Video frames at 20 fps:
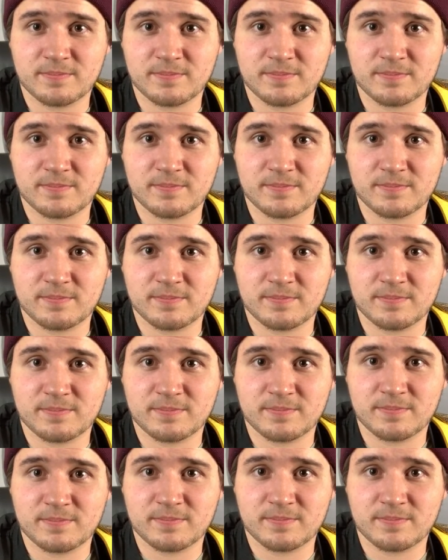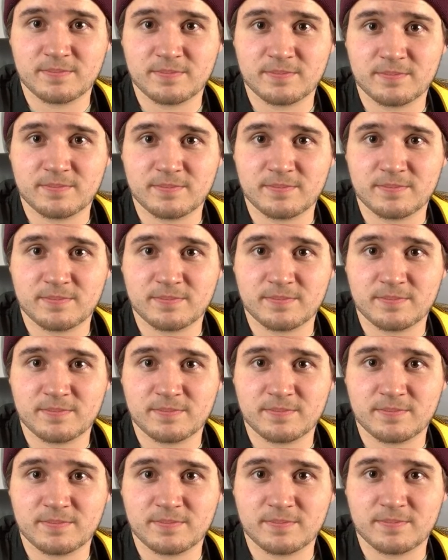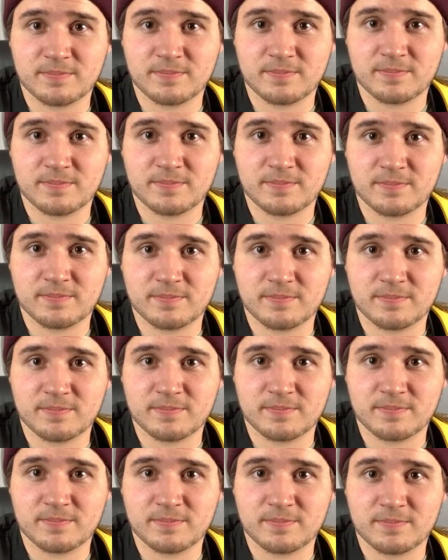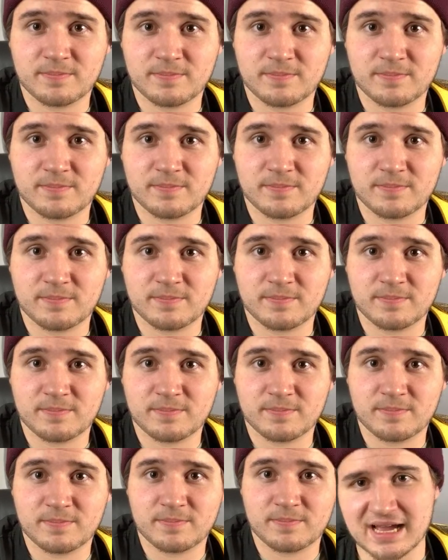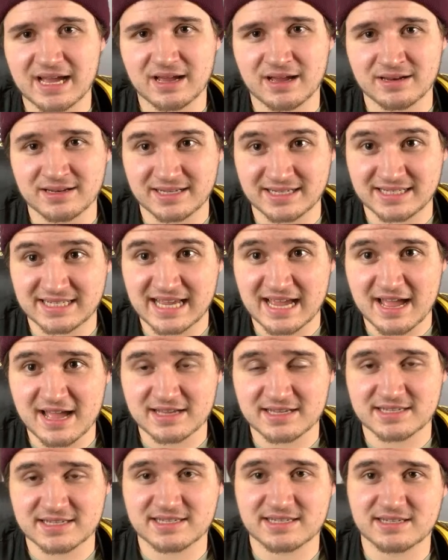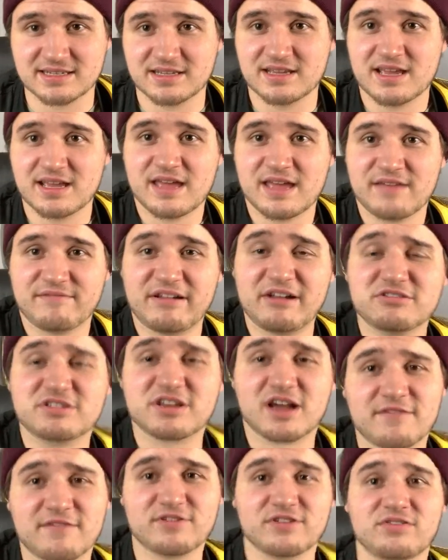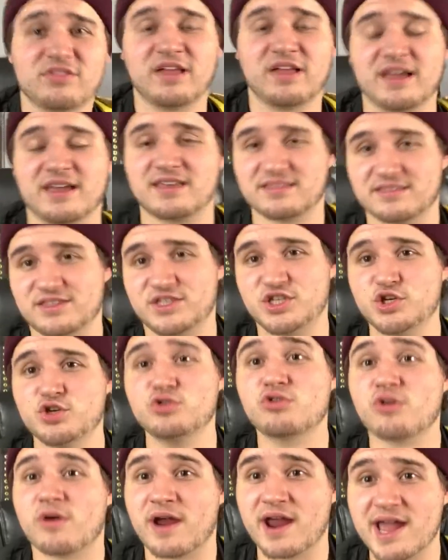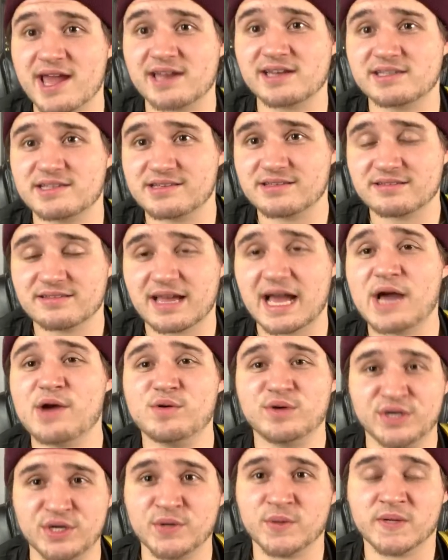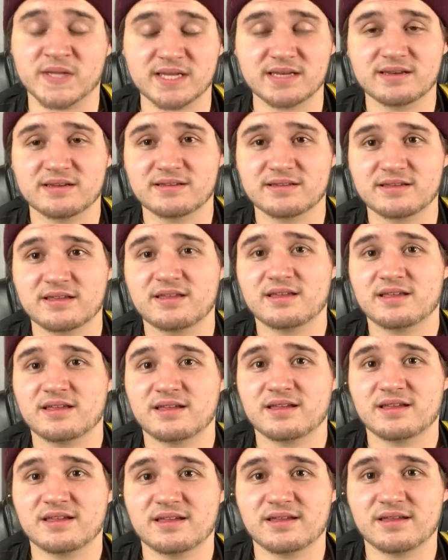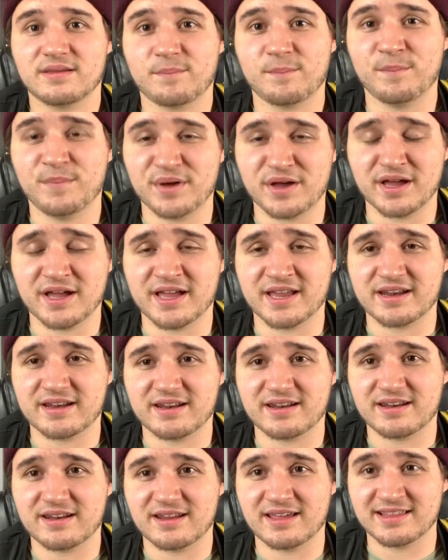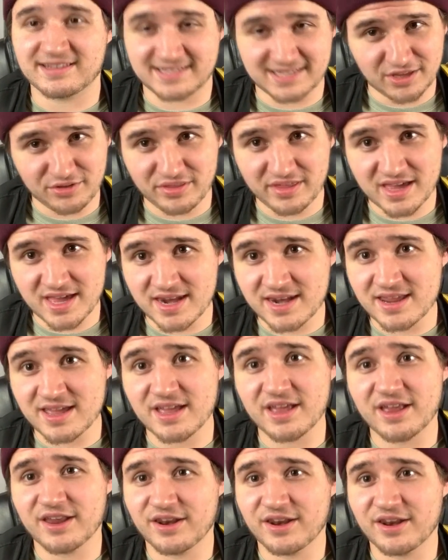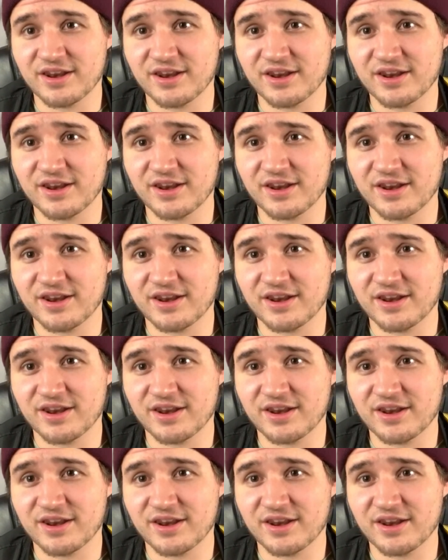If you were offered a big paycheck, would you take a body slam onto tax? If I was offered like $2,000, I would do it. But until then, no.